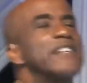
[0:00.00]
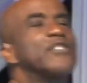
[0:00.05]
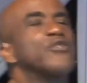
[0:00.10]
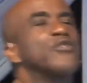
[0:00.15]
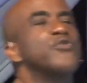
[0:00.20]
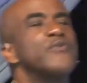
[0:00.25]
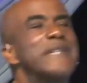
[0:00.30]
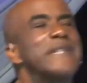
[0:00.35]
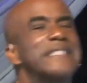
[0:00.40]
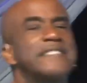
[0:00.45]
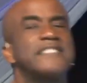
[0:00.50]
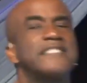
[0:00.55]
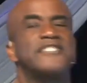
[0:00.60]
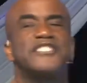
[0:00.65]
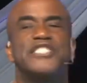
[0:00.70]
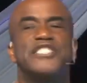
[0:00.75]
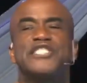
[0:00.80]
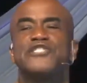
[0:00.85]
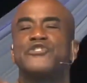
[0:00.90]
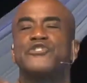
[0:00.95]

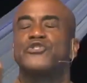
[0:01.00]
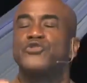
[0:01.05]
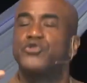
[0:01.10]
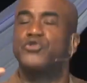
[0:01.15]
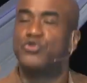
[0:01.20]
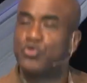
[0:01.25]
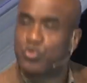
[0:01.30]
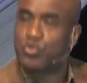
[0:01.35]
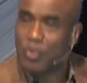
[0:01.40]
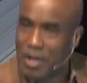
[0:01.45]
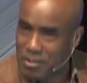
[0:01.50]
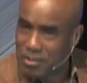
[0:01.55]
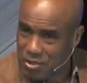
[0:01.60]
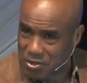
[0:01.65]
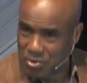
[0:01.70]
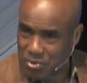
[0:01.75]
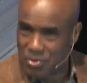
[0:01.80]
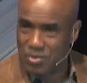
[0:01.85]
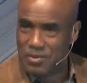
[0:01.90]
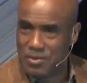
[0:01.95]
Christians
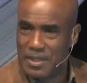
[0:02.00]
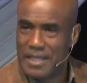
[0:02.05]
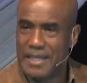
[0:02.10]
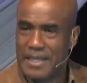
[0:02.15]
struggle